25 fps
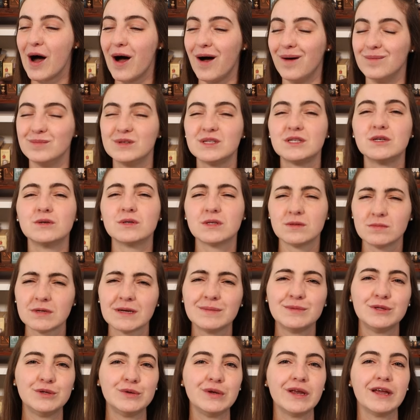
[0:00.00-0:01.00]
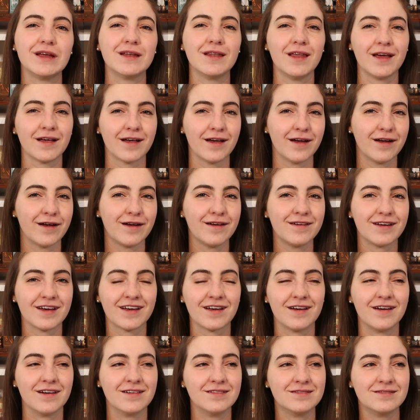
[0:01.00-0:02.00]
So sometimes you need like
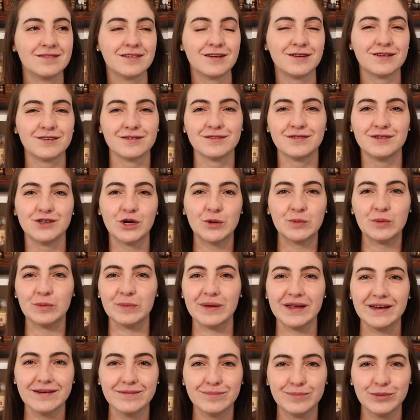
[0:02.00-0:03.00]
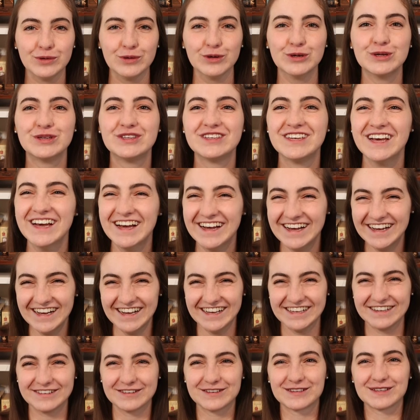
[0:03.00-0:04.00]
a little dopamine boost
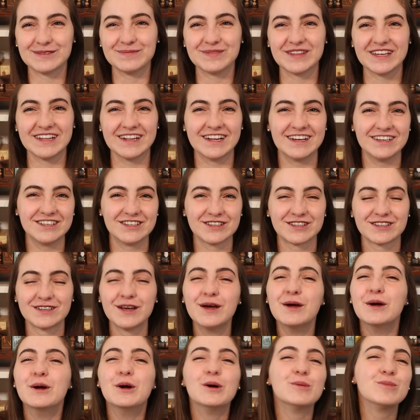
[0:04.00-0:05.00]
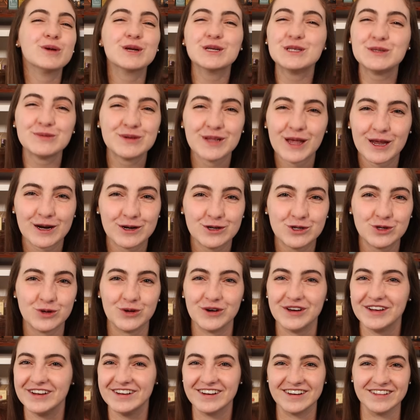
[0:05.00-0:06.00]
or something that just brings you a lot of
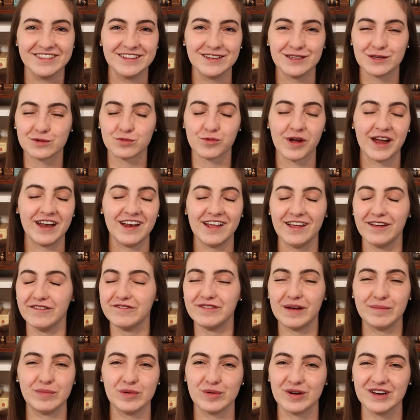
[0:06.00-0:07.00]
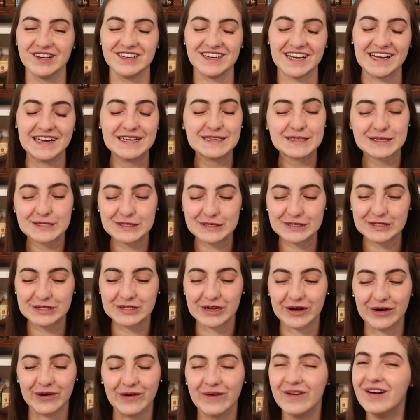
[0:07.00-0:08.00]
joy on these rainy February days.
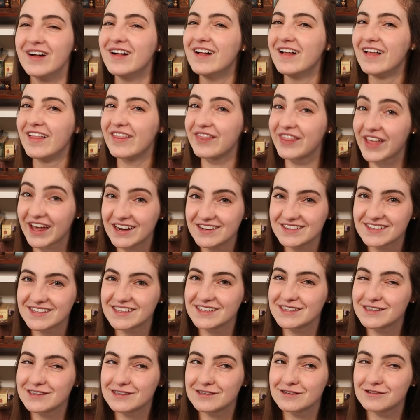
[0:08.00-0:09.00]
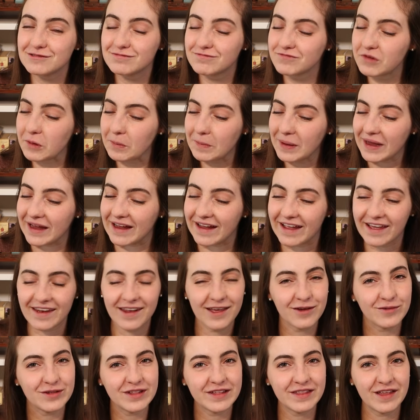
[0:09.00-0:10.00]
So that is it for me, and
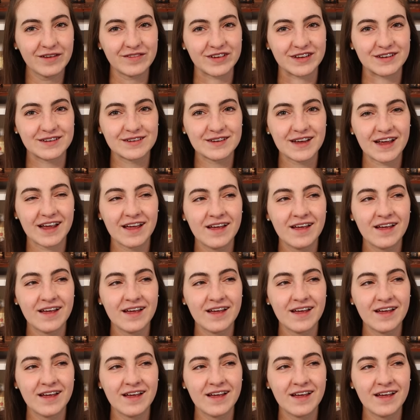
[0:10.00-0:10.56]
I really love it.